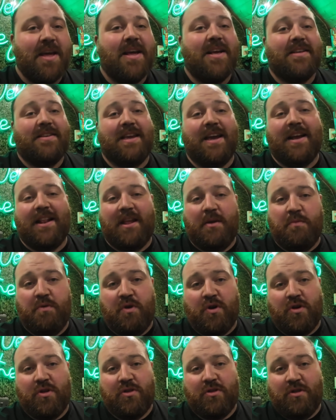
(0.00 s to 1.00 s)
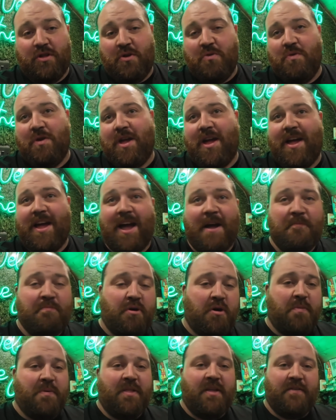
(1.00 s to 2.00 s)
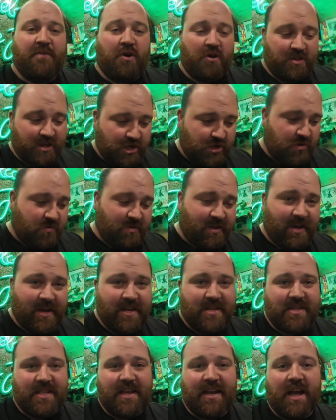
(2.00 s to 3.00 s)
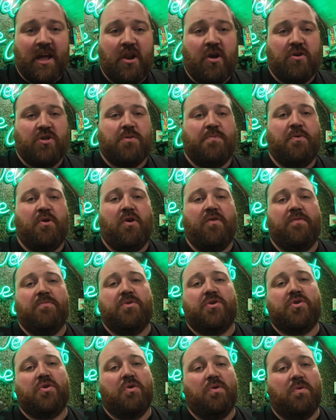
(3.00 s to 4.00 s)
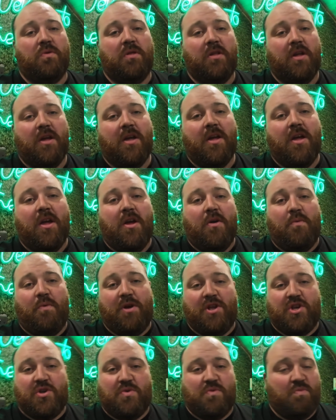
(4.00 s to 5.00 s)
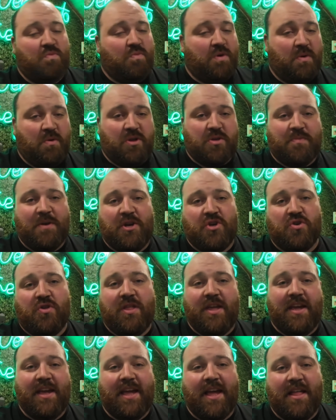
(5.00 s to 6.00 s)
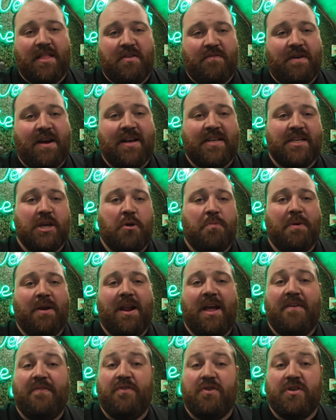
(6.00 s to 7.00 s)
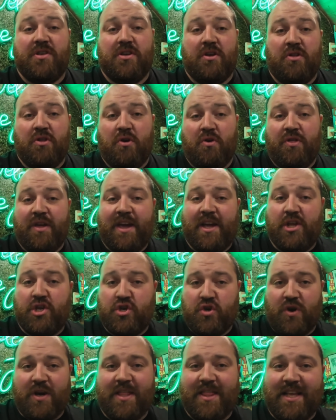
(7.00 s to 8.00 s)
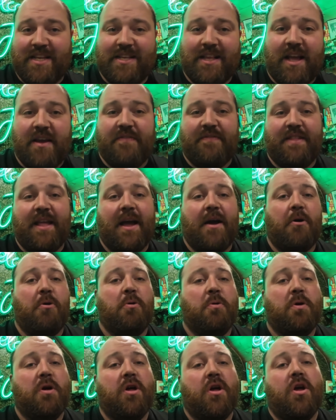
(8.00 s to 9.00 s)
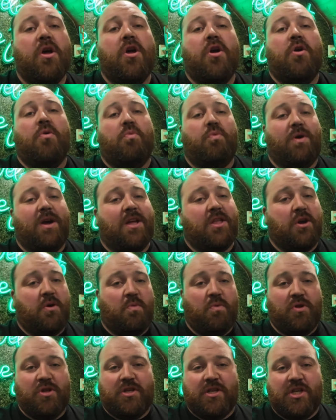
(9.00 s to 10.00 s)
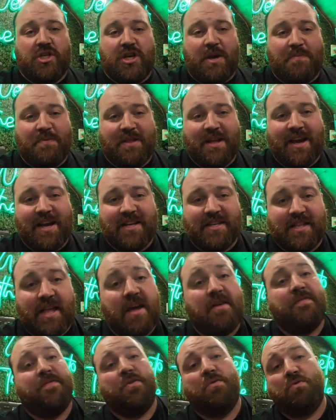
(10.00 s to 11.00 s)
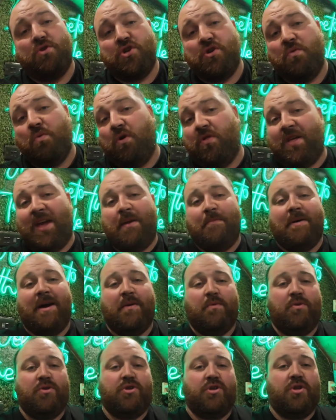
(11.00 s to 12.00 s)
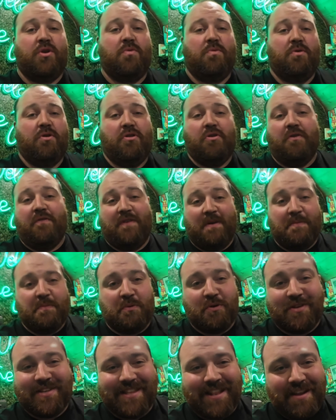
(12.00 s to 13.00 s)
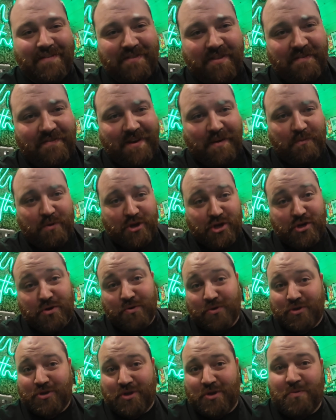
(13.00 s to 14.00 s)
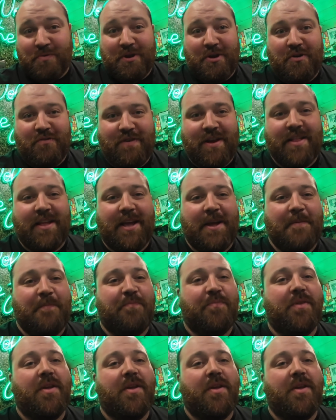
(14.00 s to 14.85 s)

Secondly, we've got Luna and Poppy that have got additional needs, and they get a lot of support from school, which we want to make sure they get the right setup in life, because although they enjoy this life now, we don't want to jeopardise their future, what they might want to do. Although Phoebe wants to live in a van when she goes to uni already,